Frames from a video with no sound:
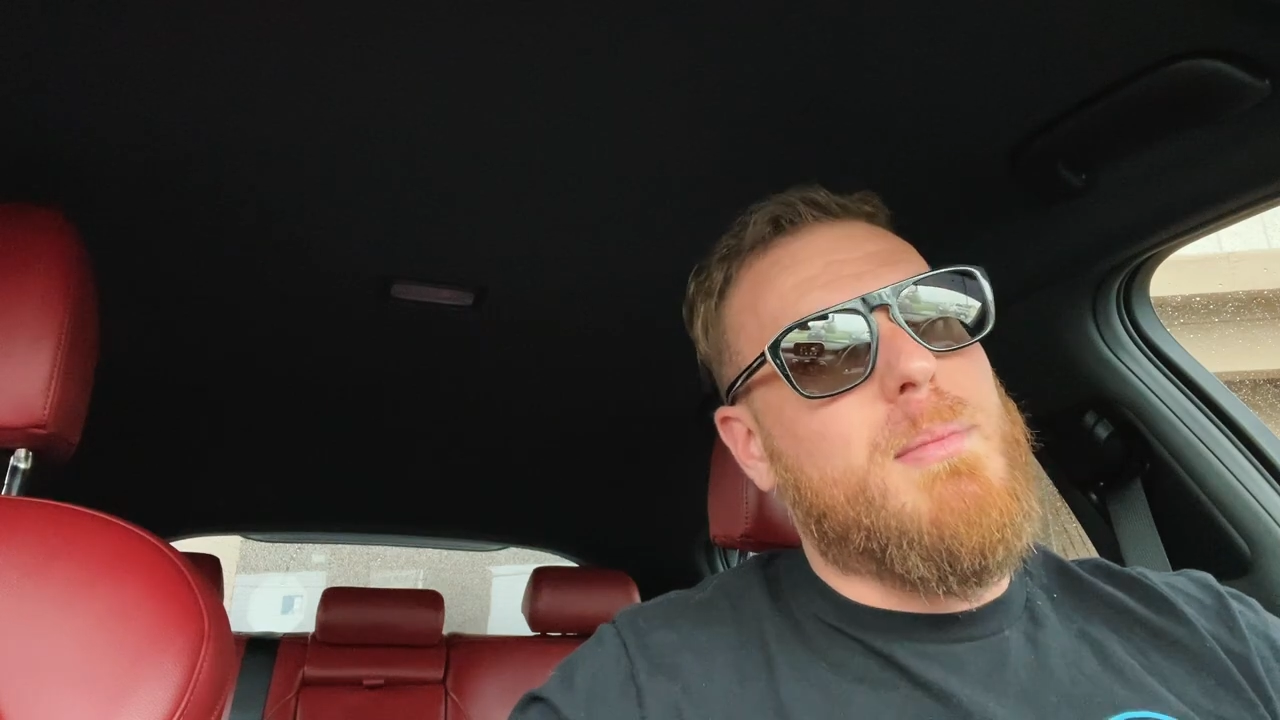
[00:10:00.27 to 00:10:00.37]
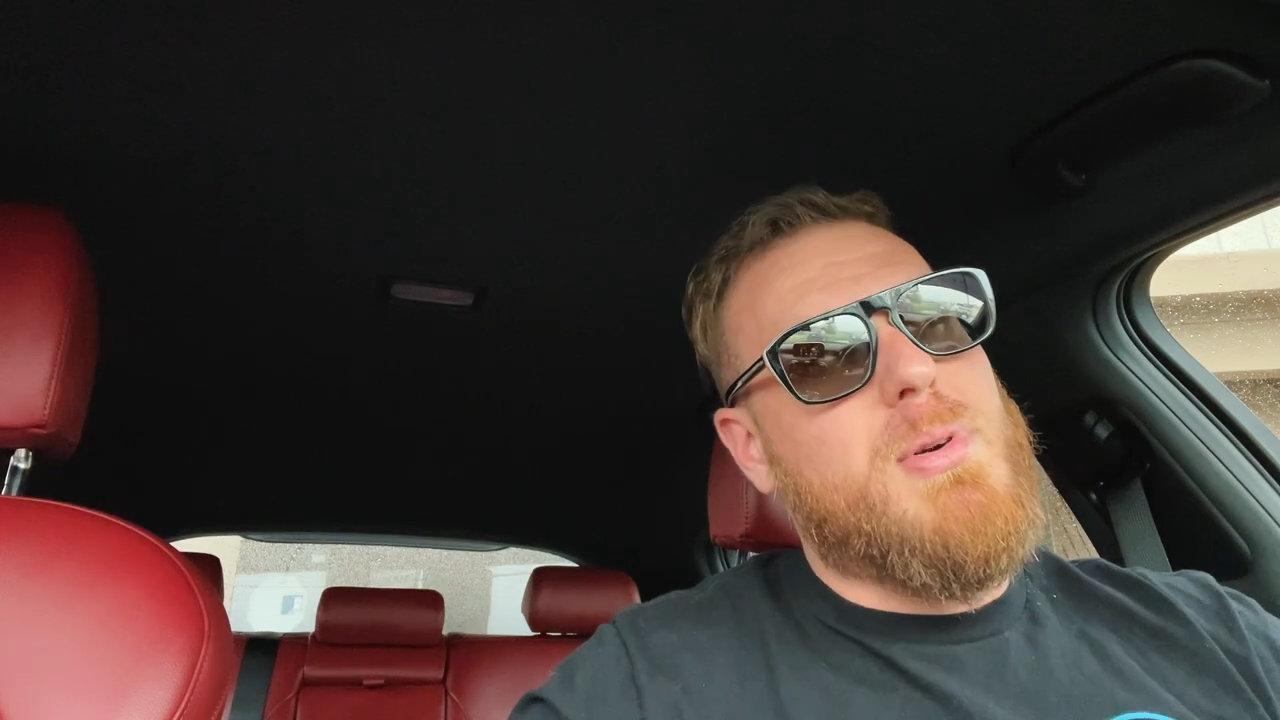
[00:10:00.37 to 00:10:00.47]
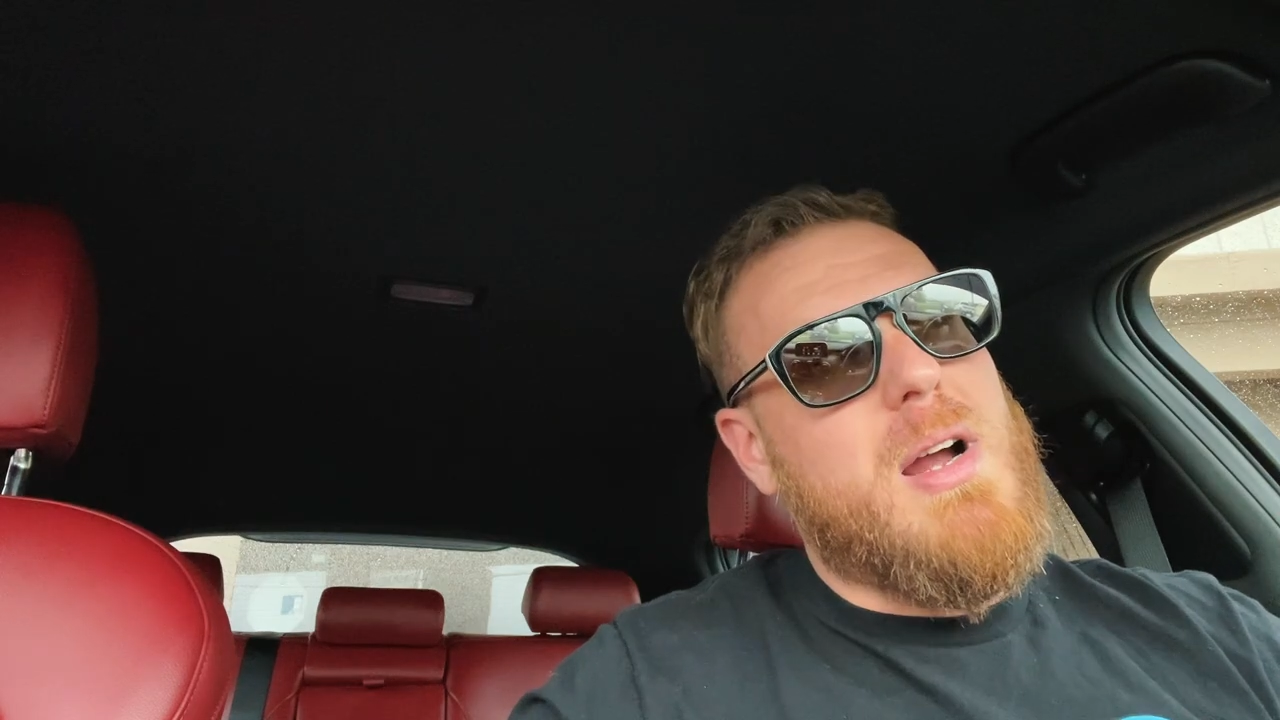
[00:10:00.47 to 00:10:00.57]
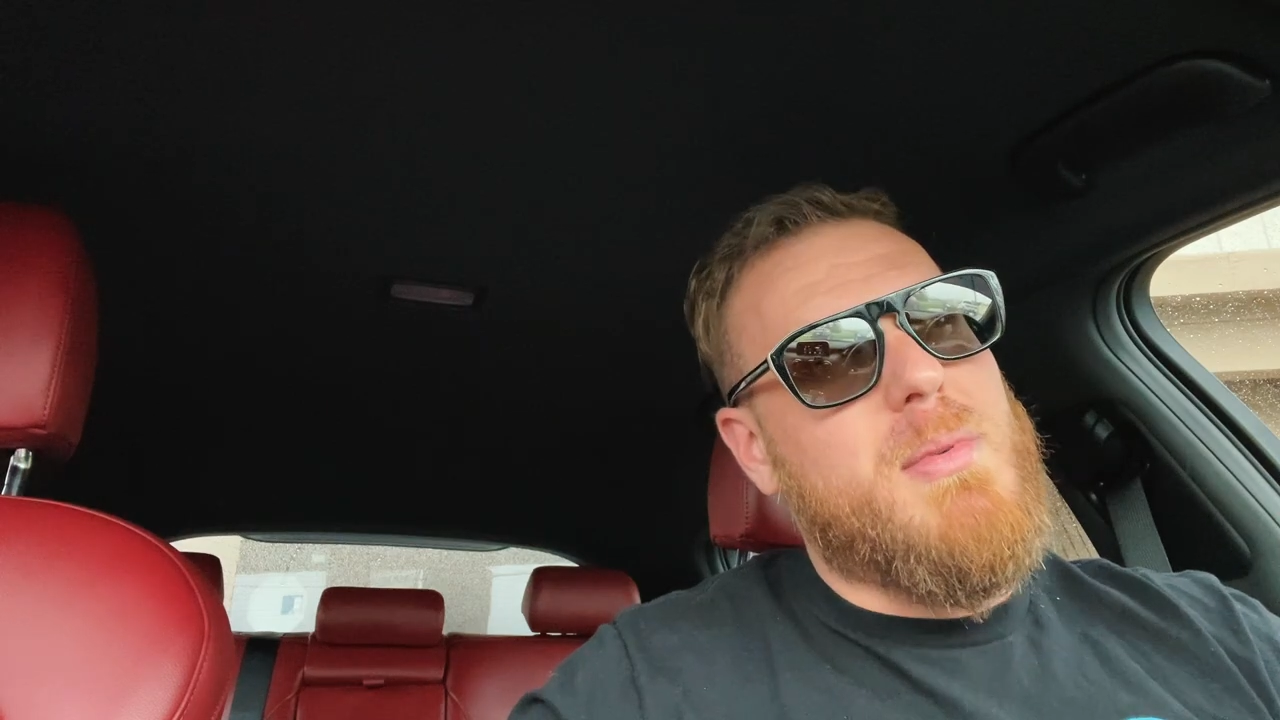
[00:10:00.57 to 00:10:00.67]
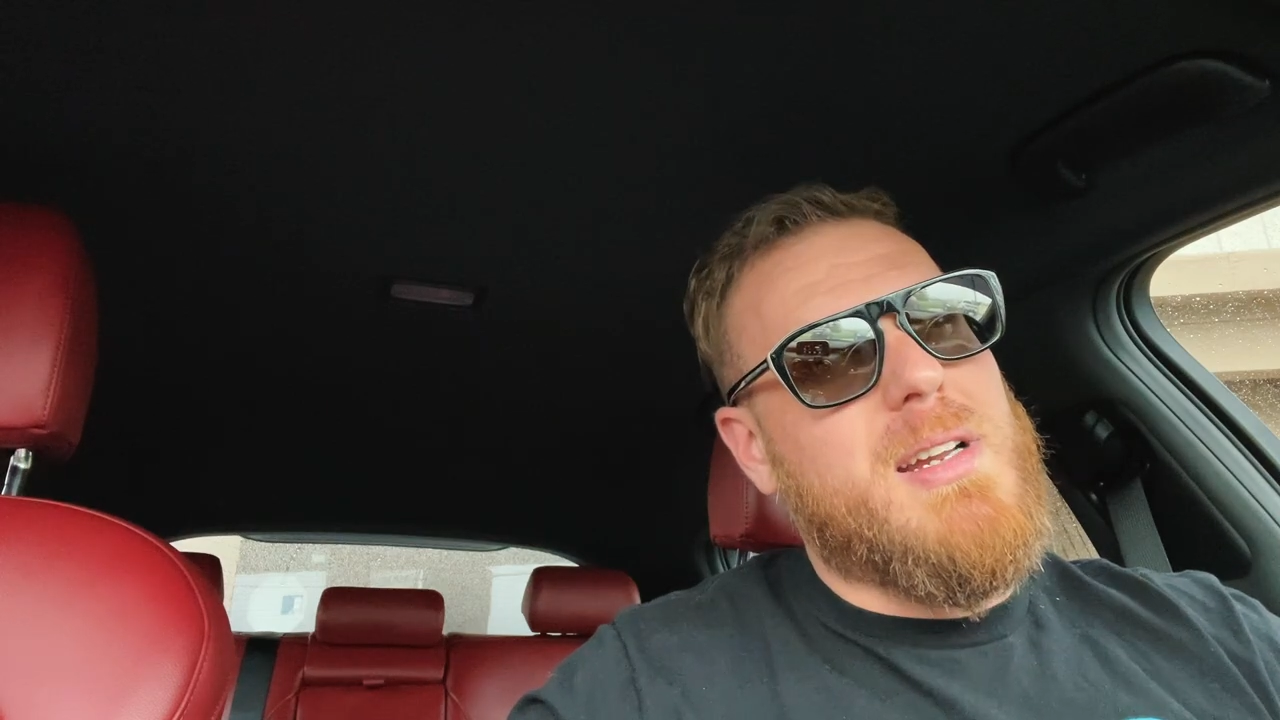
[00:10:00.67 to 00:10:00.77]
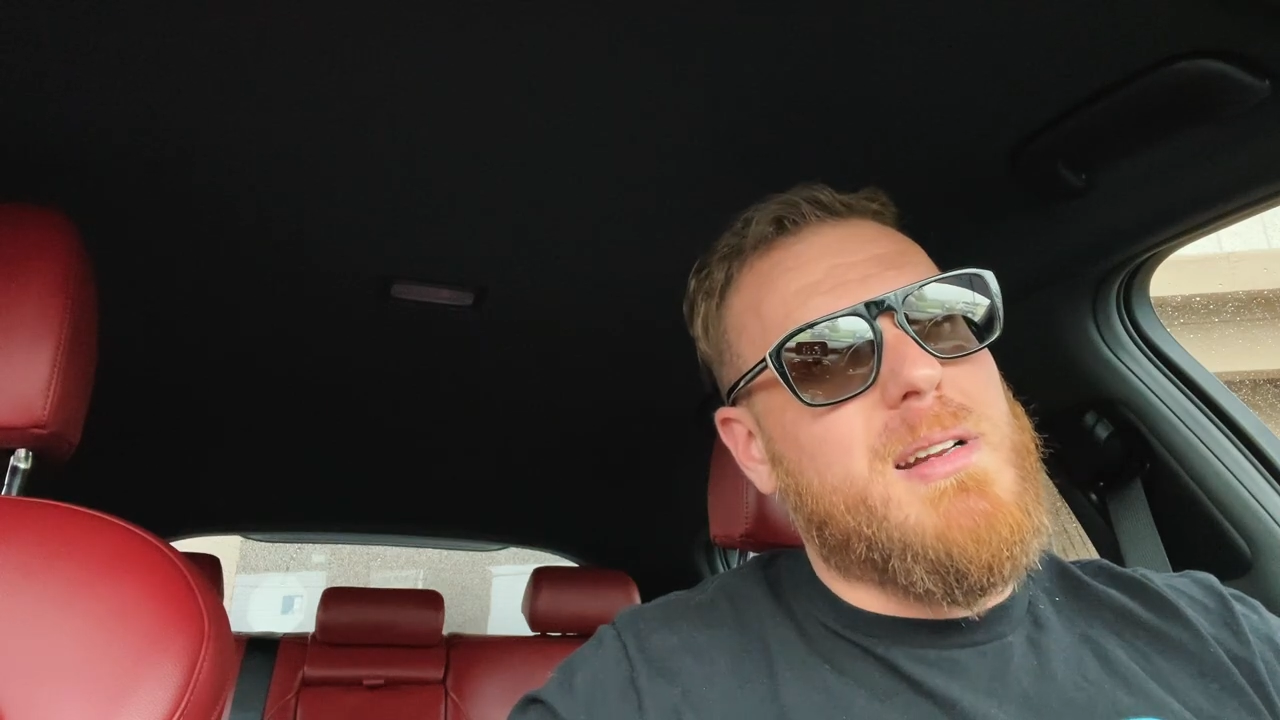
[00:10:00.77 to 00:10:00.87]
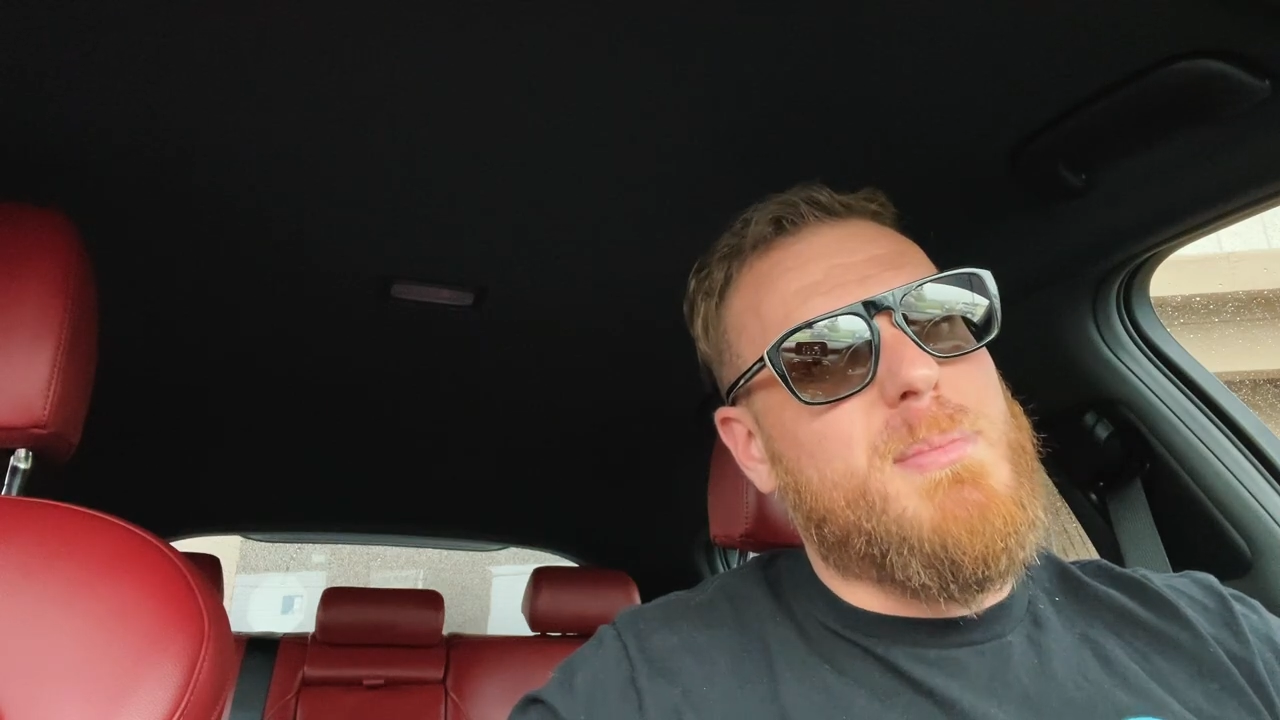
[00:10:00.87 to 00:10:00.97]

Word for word: I'm probably gonna